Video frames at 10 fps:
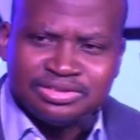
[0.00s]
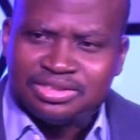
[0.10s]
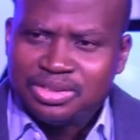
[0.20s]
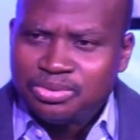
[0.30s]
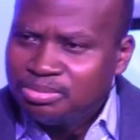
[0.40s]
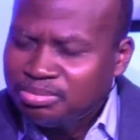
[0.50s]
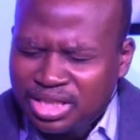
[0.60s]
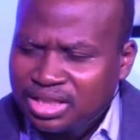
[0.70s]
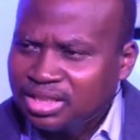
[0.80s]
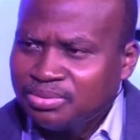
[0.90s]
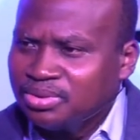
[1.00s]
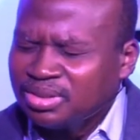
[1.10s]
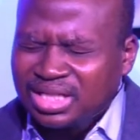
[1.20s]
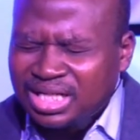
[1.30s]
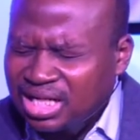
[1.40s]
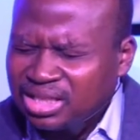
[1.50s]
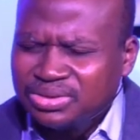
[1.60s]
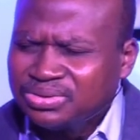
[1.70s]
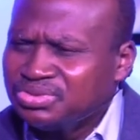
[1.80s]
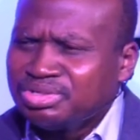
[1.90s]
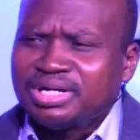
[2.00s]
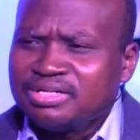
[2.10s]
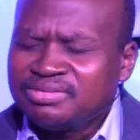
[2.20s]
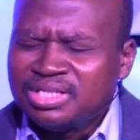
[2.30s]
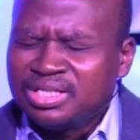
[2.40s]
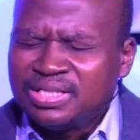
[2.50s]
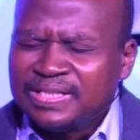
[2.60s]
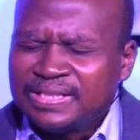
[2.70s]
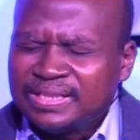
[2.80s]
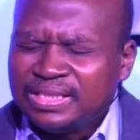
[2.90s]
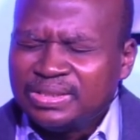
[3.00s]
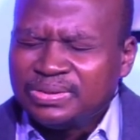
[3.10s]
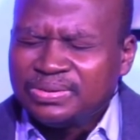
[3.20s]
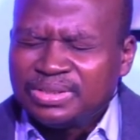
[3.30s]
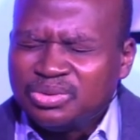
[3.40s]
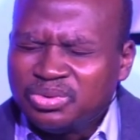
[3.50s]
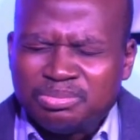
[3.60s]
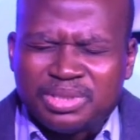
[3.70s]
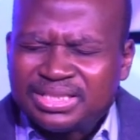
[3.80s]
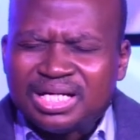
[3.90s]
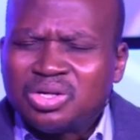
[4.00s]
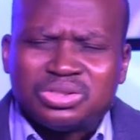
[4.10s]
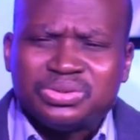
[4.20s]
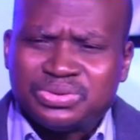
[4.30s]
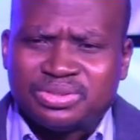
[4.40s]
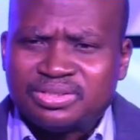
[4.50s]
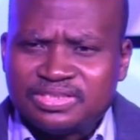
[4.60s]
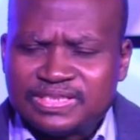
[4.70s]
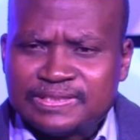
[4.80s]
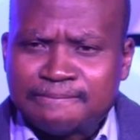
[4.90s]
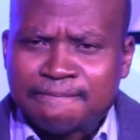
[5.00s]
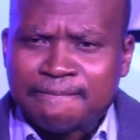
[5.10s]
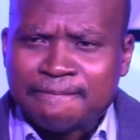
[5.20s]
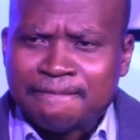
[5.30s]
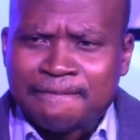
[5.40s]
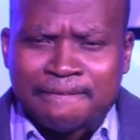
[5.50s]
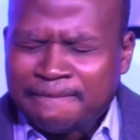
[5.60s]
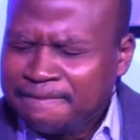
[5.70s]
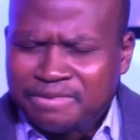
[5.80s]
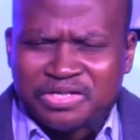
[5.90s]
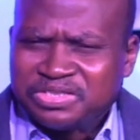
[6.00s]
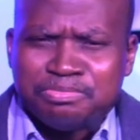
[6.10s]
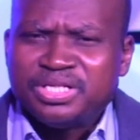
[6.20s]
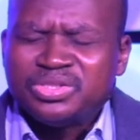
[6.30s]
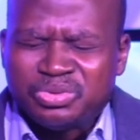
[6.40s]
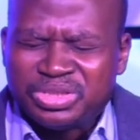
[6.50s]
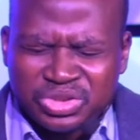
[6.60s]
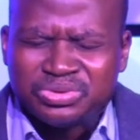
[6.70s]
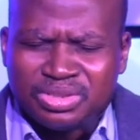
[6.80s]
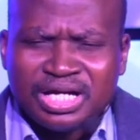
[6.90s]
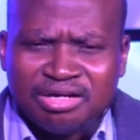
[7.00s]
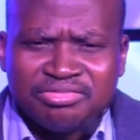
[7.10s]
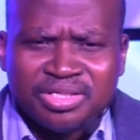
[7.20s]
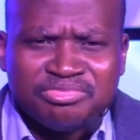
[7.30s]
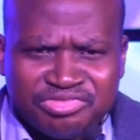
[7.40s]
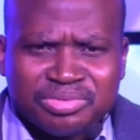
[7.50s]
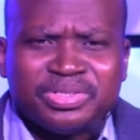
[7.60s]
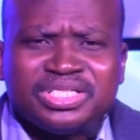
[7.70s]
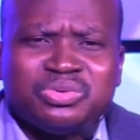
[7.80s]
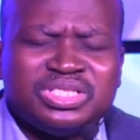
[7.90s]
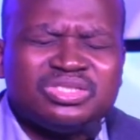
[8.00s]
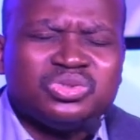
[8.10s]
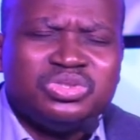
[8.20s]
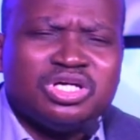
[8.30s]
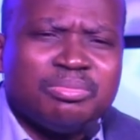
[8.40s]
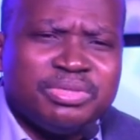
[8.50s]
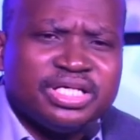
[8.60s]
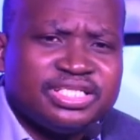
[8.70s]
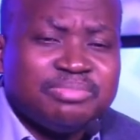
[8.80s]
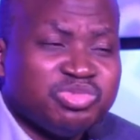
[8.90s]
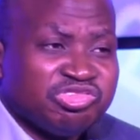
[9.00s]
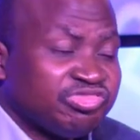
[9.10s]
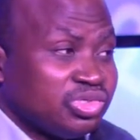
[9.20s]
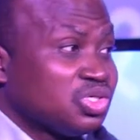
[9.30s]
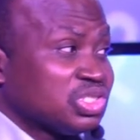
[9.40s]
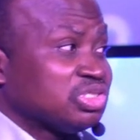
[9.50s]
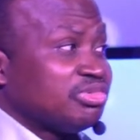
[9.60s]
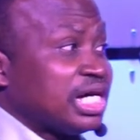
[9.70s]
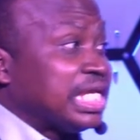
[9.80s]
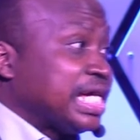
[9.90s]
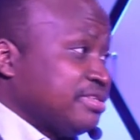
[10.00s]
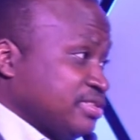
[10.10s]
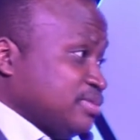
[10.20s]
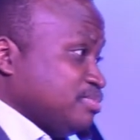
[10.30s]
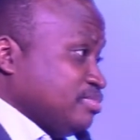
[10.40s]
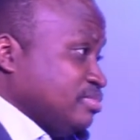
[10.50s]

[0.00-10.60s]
It won't matter what car you drive. You know, it won't matter all those things. Doesn't mean we shouldn't have them, but we should not make them the focus of our lives.